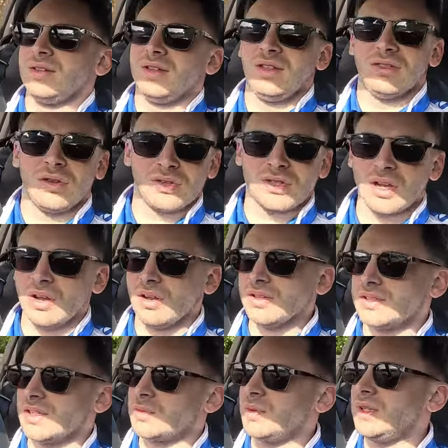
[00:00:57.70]
in those
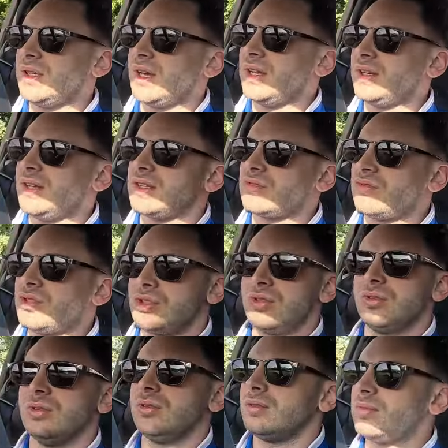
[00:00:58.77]
cars this weekend, that's for
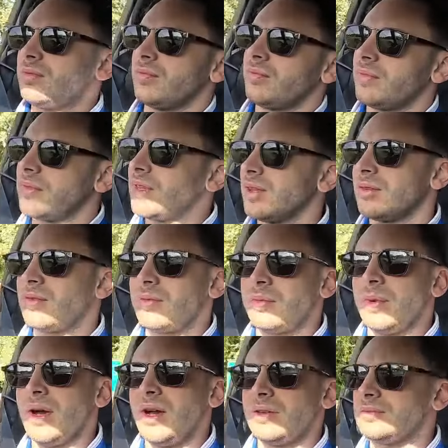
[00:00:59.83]
sure.
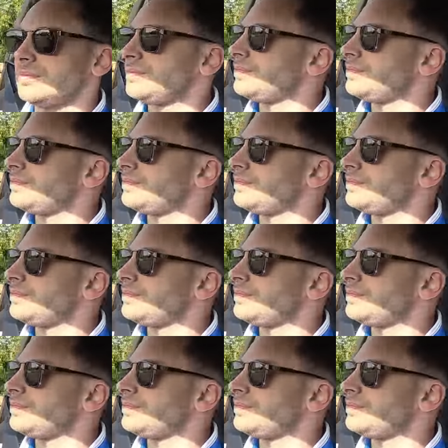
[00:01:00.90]
But